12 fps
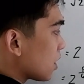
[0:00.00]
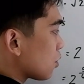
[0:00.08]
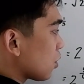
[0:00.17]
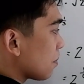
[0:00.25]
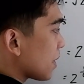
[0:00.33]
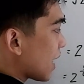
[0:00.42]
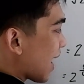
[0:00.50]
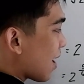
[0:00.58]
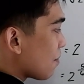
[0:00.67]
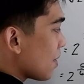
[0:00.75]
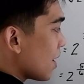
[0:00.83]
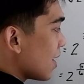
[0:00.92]
this will
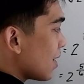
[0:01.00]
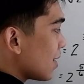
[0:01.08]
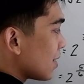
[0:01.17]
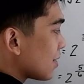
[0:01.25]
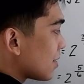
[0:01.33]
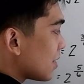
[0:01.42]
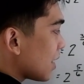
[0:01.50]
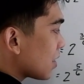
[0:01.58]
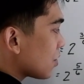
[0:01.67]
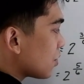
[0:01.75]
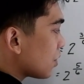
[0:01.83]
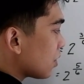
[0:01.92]
become
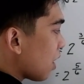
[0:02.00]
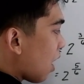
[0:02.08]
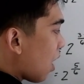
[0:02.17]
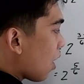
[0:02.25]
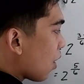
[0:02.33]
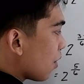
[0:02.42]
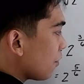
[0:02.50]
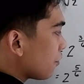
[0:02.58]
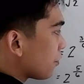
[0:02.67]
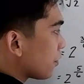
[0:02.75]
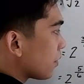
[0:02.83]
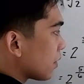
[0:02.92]
6 root of